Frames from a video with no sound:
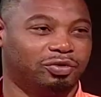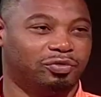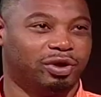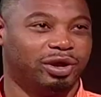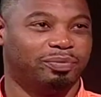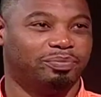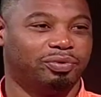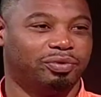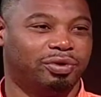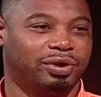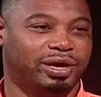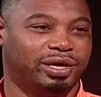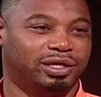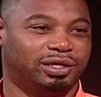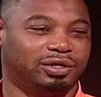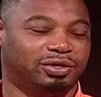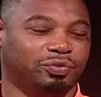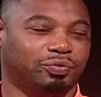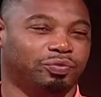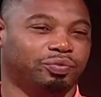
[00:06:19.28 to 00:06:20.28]
great point.
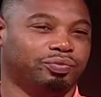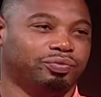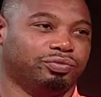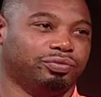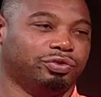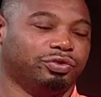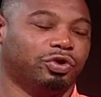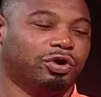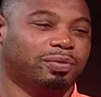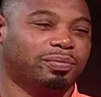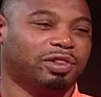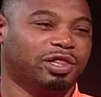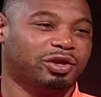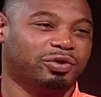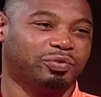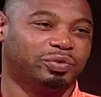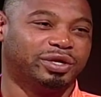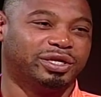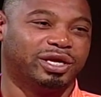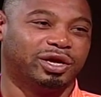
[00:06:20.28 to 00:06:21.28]
Normally,
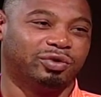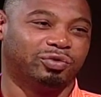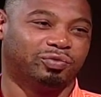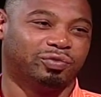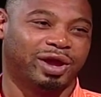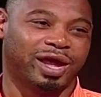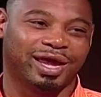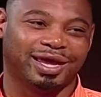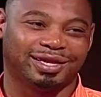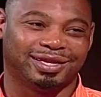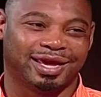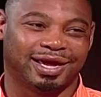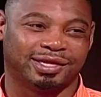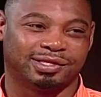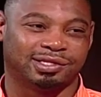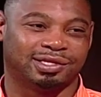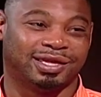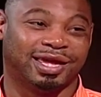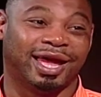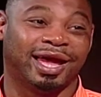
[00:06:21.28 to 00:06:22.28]
we don't
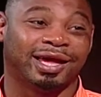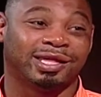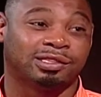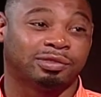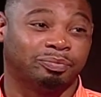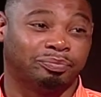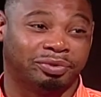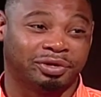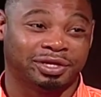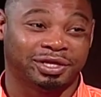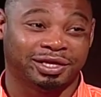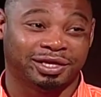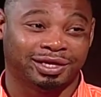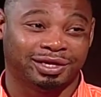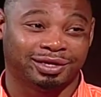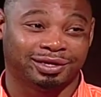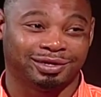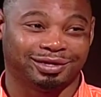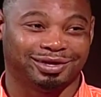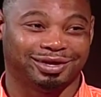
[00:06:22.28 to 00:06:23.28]
recognize it as
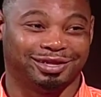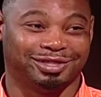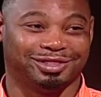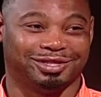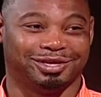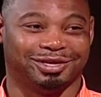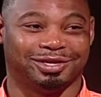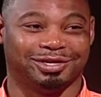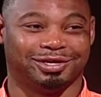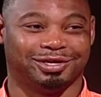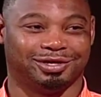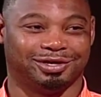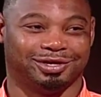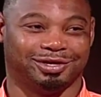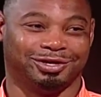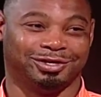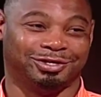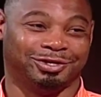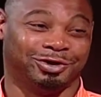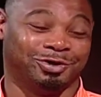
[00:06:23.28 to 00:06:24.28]
bullying in the
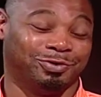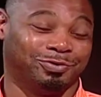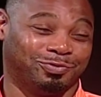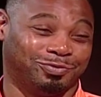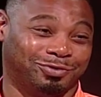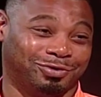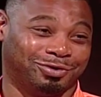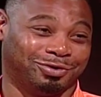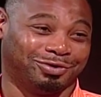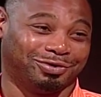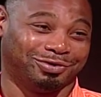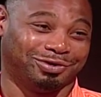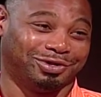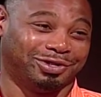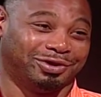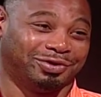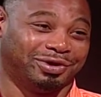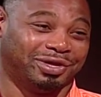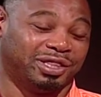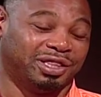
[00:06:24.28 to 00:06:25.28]
adult world, you
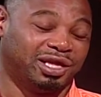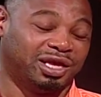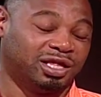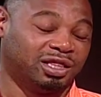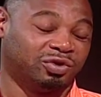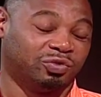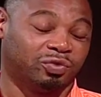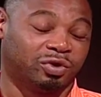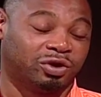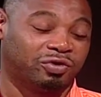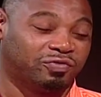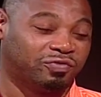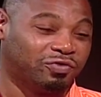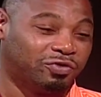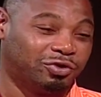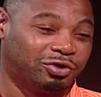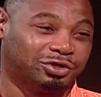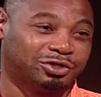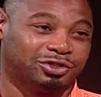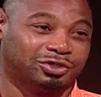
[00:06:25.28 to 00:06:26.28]
know, in the
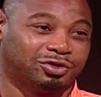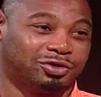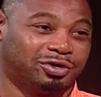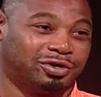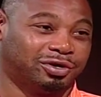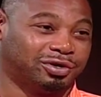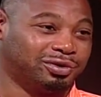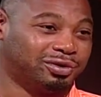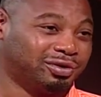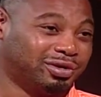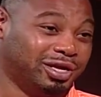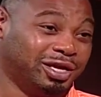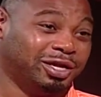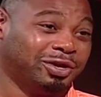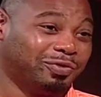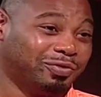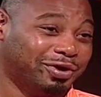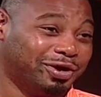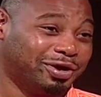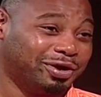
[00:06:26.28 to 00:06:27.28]
workforce or
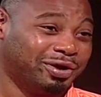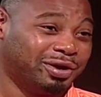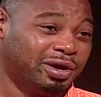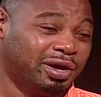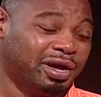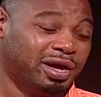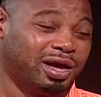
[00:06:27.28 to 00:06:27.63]
anywhere.